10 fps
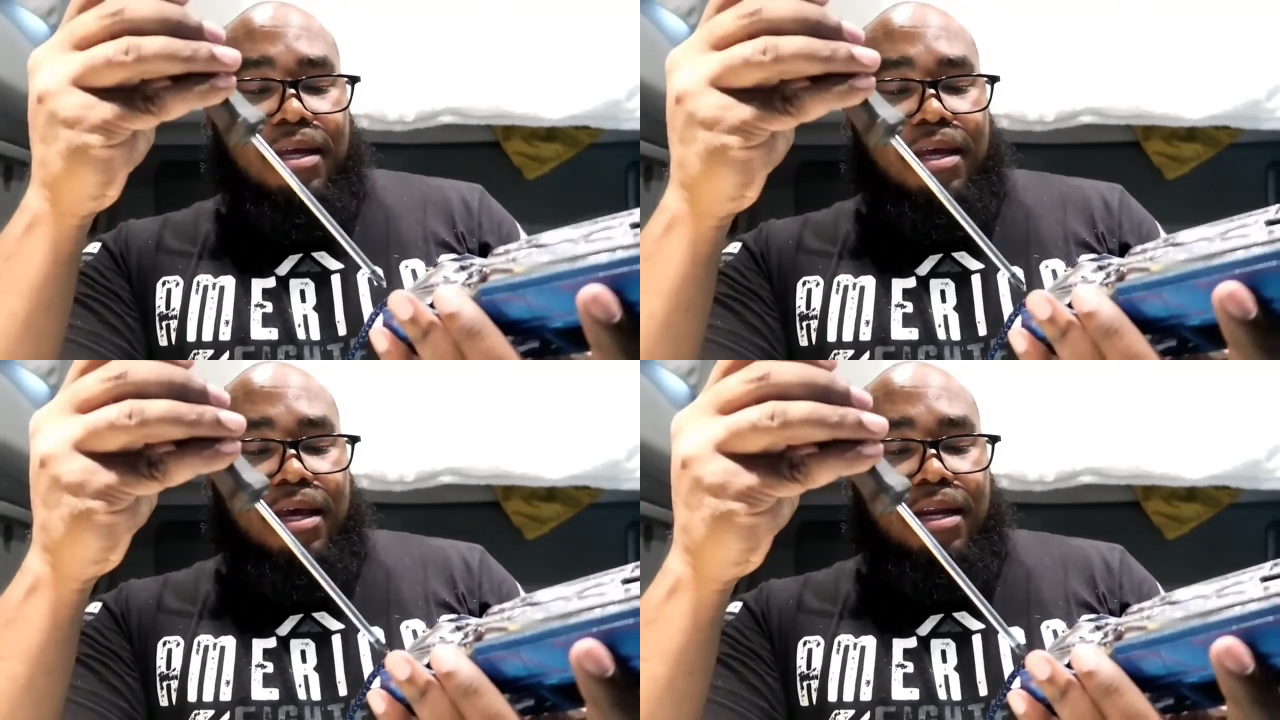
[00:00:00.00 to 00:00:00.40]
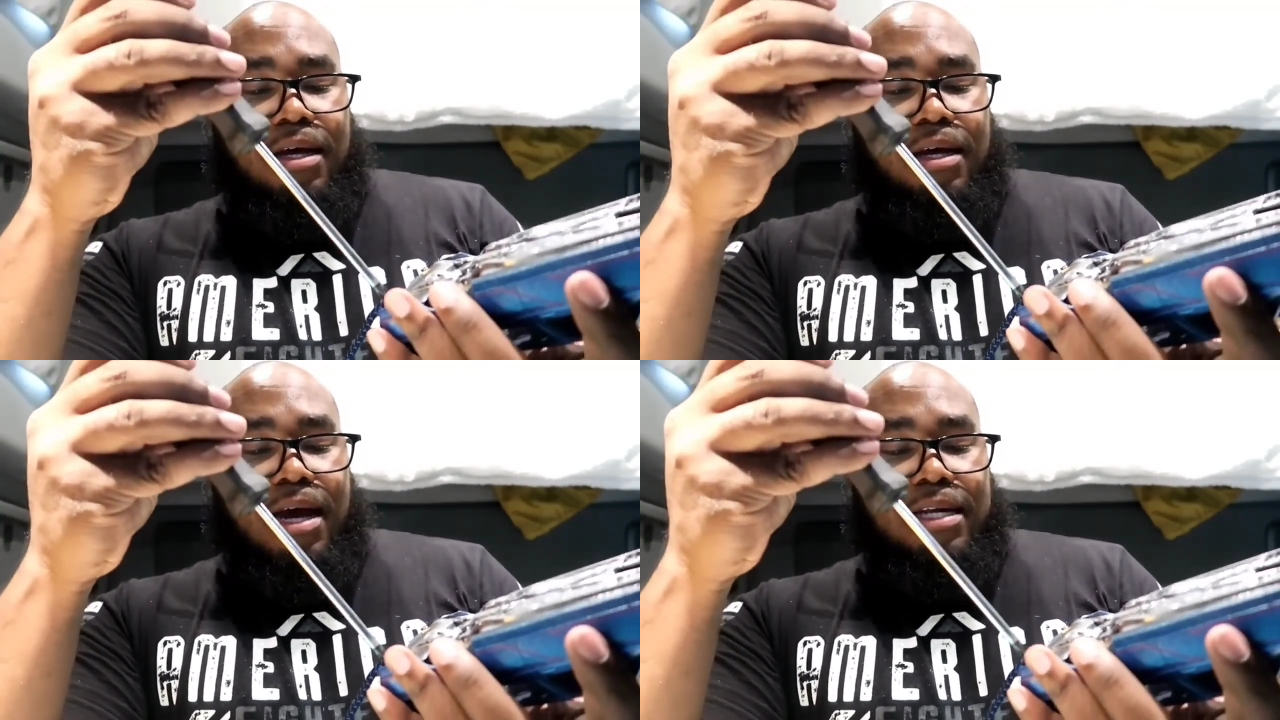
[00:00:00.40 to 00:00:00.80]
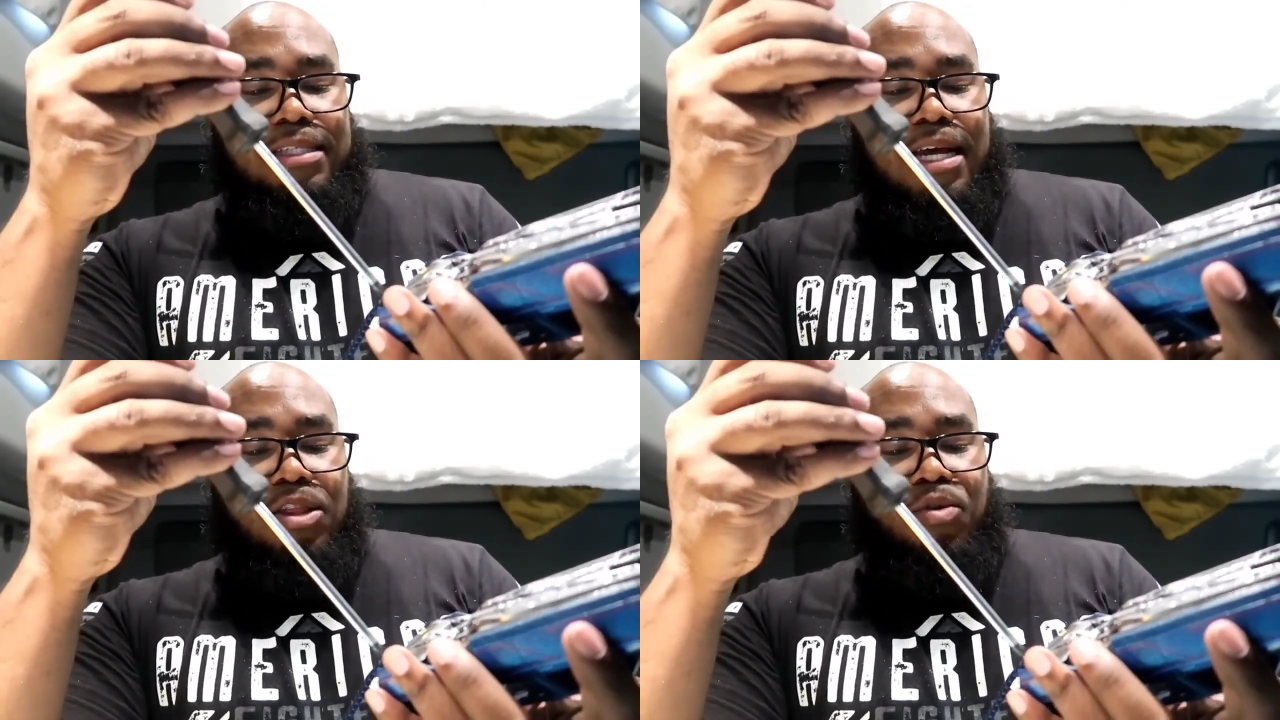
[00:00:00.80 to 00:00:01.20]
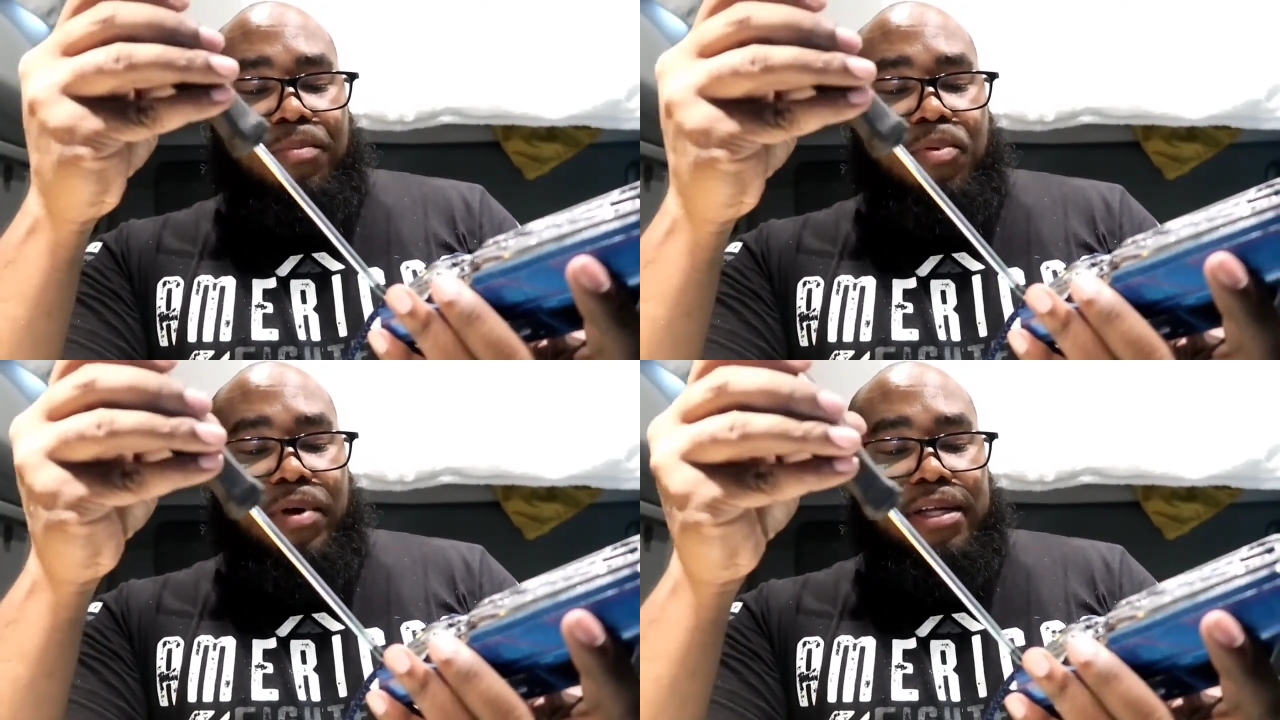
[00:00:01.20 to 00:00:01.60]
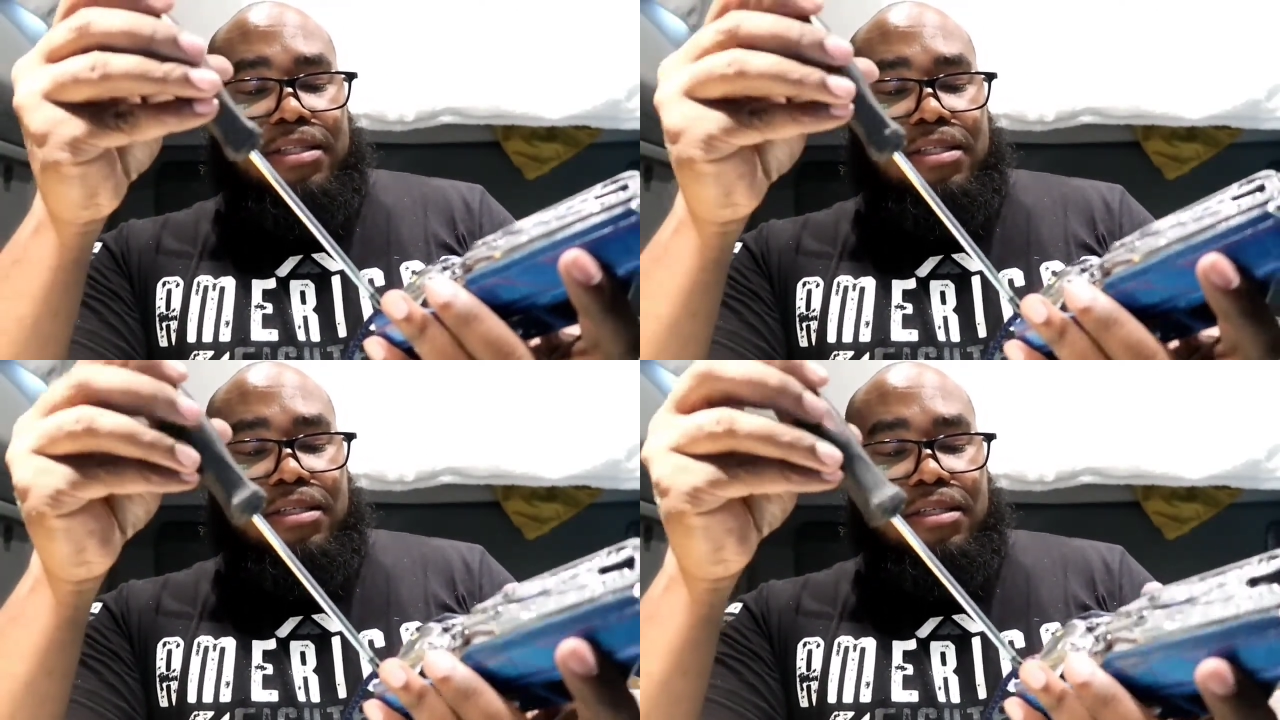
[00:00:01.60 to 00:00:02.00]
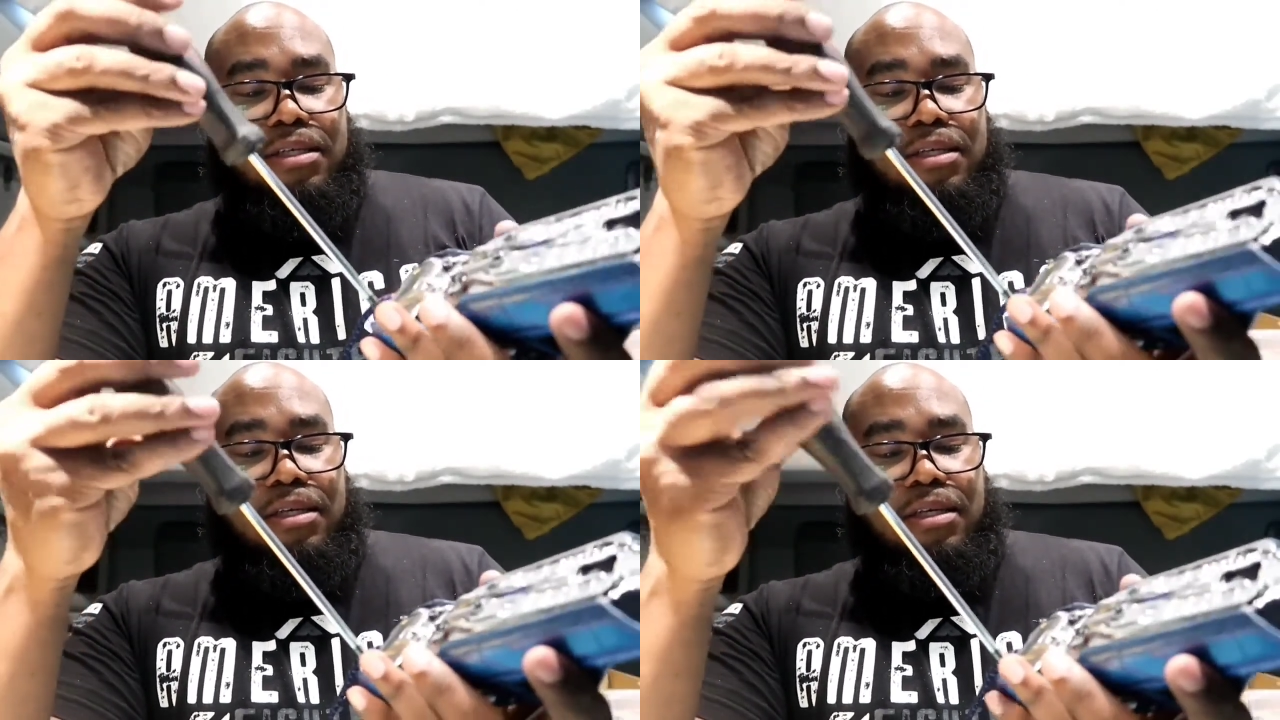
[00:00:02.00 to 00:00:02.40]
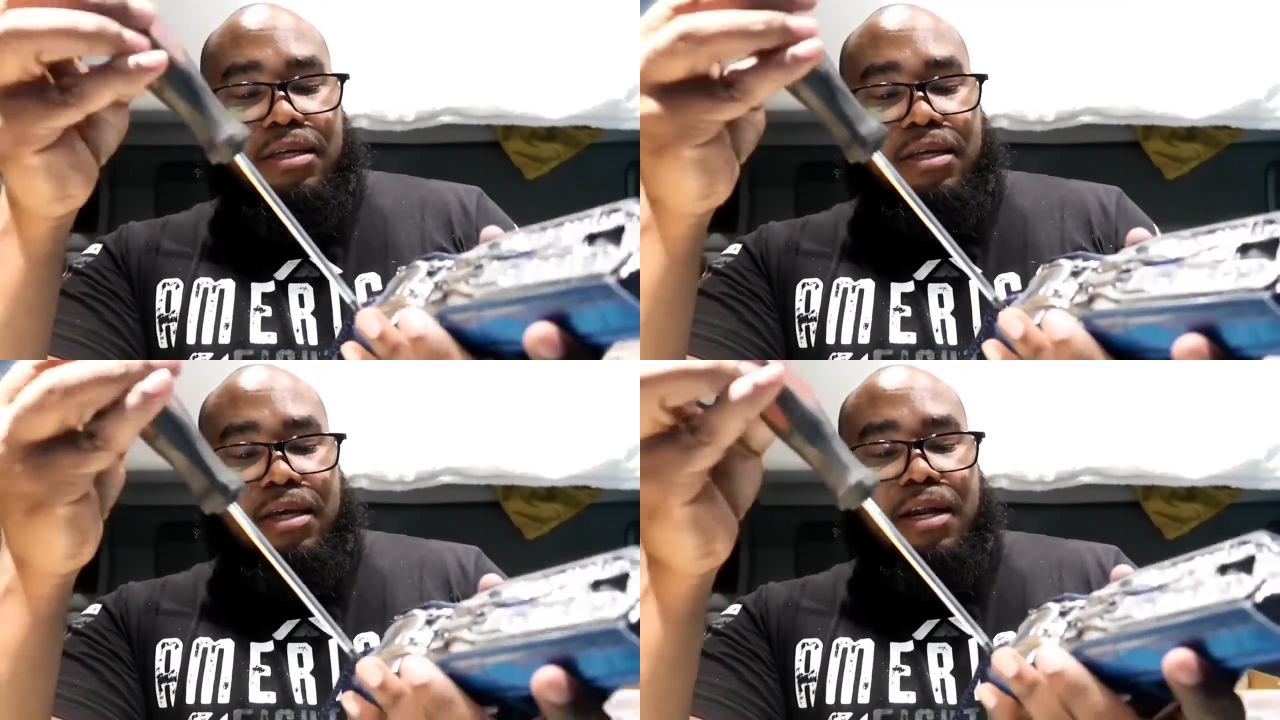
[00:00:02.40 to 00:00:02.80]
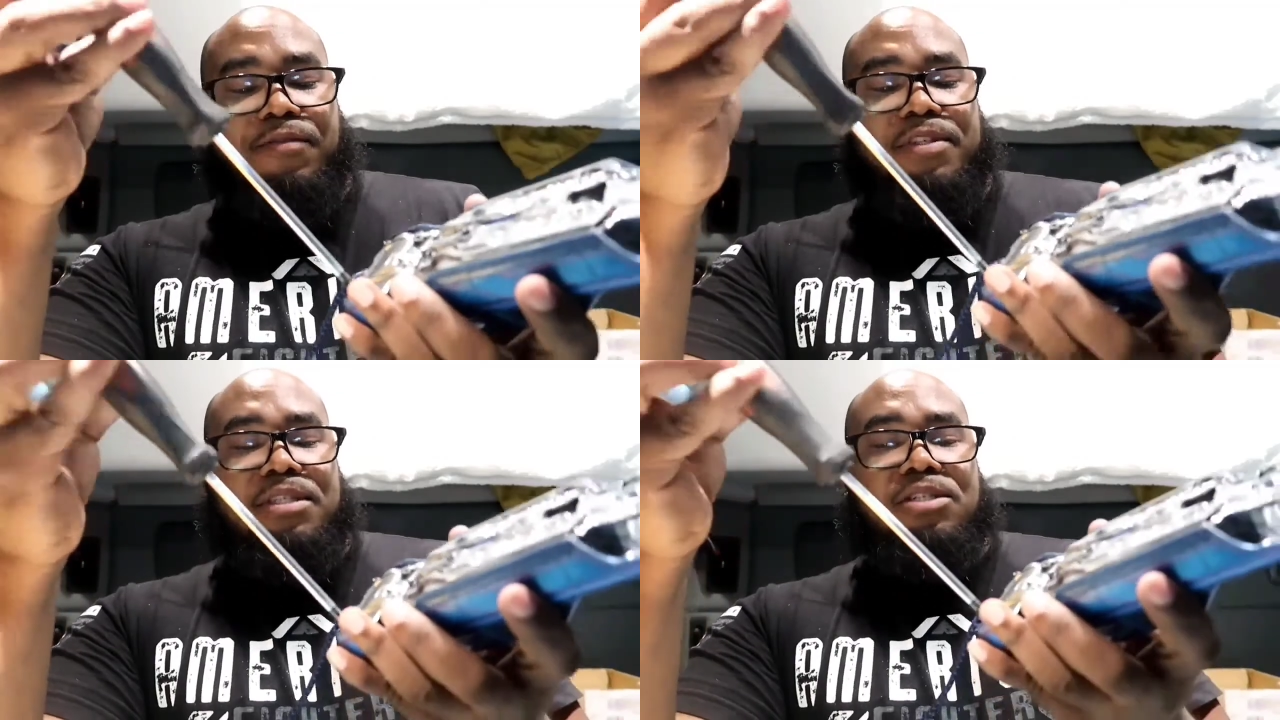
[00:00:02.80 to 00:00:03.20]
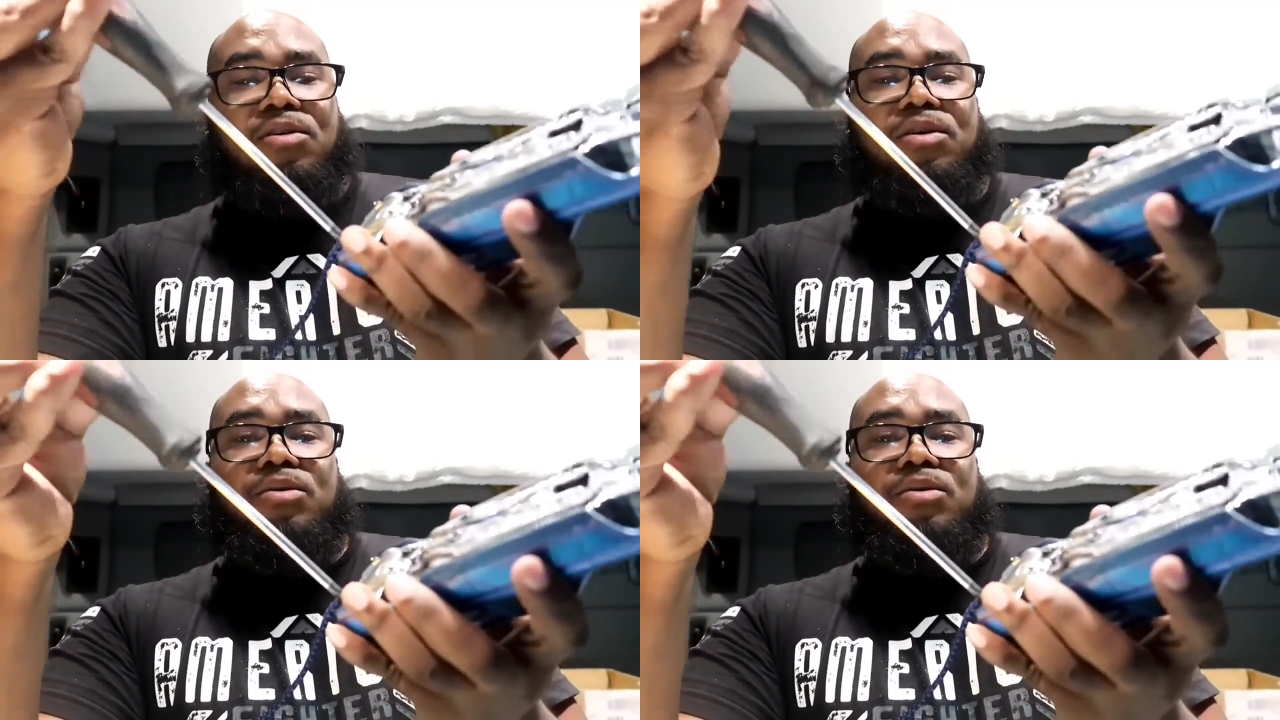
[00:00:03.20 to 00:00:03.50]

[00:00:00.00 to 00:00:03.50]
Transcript: And I just got 3 points, and I'm just to show you